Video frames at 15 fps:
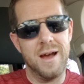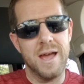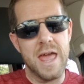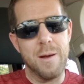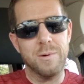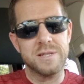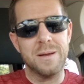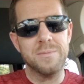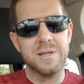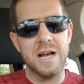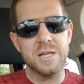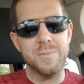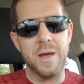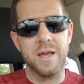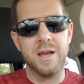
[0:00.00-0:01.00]
He would
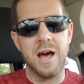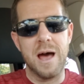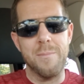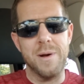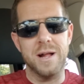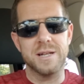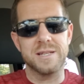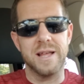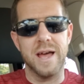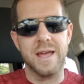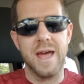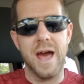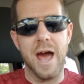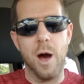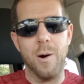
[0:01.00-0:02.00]
sometimes make comments
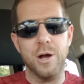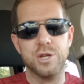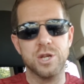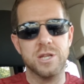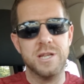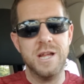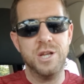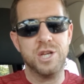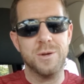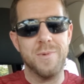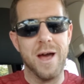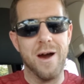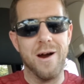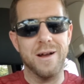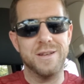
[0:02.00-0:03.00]
like how I should teach him
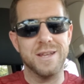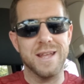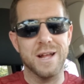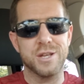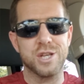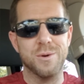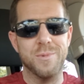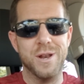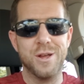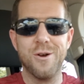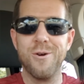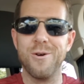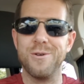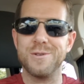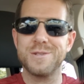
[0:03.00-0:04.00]
how to get so many
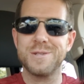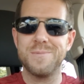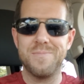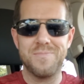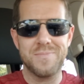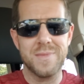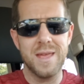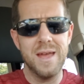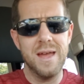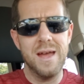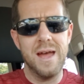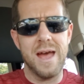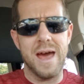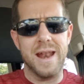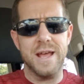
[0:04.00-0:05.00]
girls.
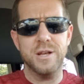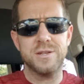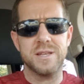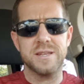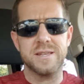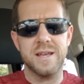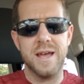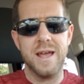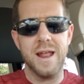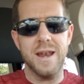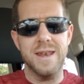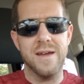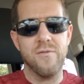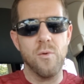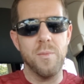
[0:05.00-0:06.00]
And I used to say,
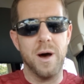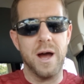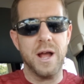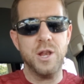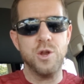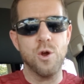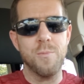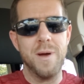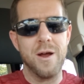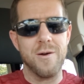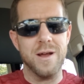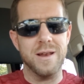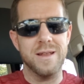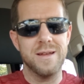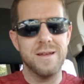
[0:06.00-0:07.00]
never mind, you're
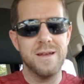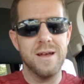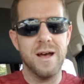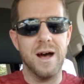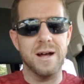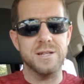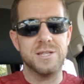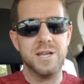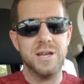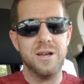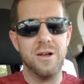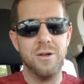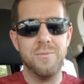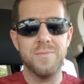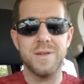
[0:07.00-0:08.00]
married.
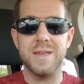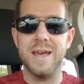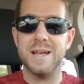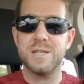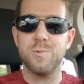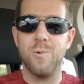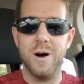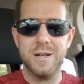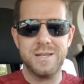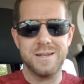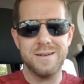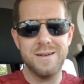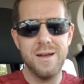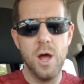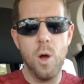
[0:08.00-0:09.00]
Until, guess
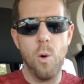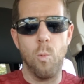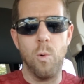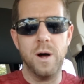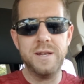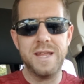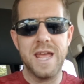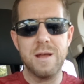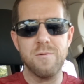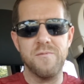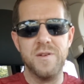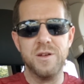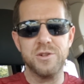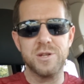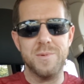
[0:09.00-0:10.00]
what? One day he
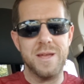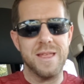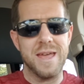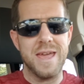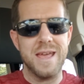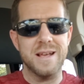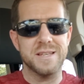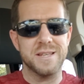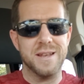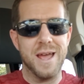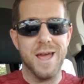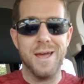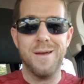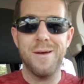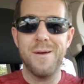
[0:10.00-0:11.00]
revealed to me that he is in
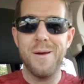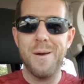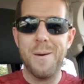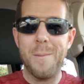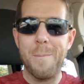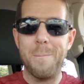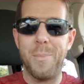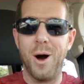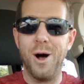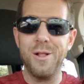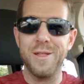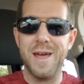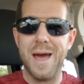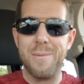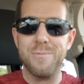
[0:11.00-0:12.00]
a
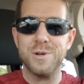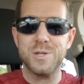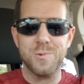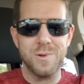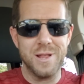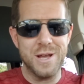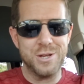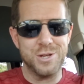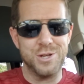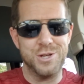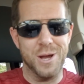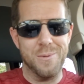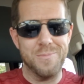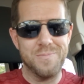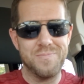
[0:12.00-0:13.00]
polyamorous
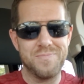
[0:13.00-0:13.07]
relationship.